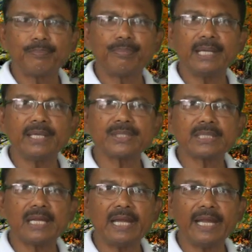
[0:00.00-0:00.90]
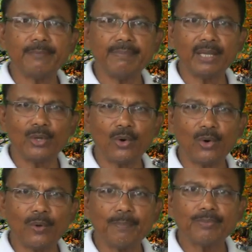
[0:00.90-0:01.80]
please let me
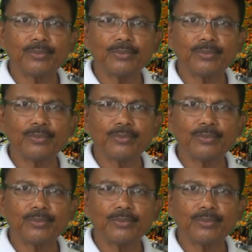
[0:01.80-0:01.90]
know